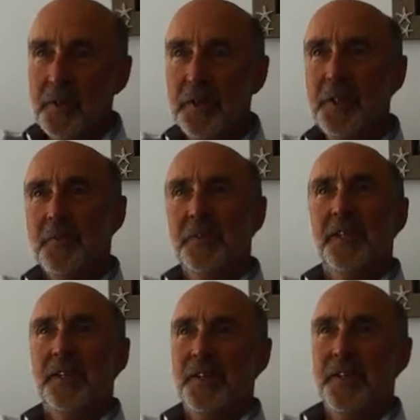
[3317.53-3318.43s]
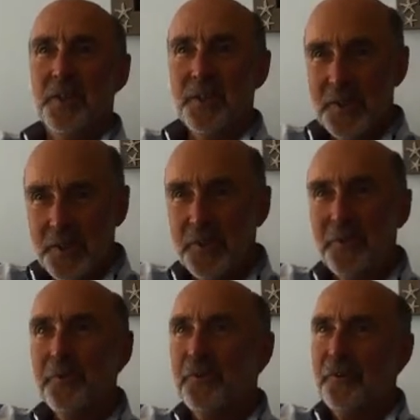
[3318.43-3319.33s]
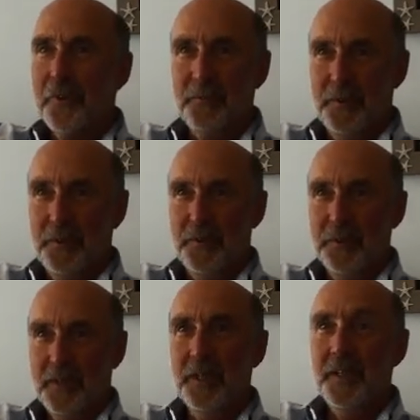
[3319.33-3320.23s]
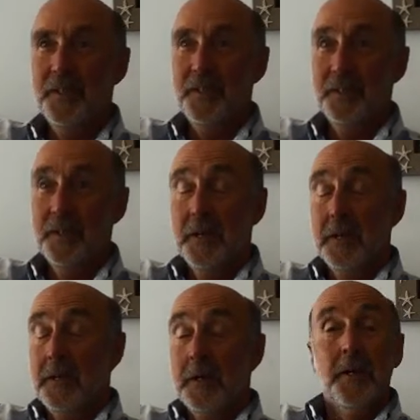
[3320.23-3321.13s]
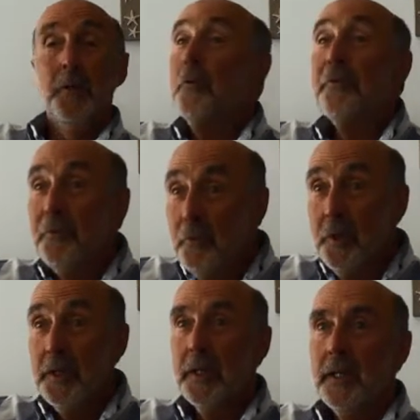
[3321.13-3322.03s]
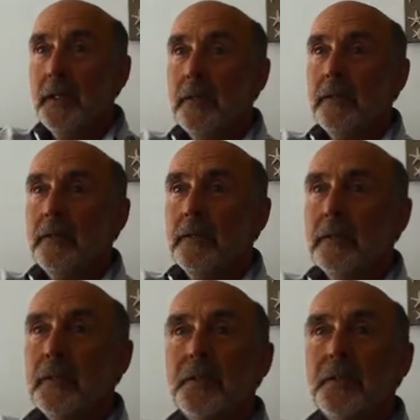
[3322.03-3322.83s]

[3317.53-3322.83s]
you teach relaxation skills for somebody who's tense, it wasn't working. Mm -mm.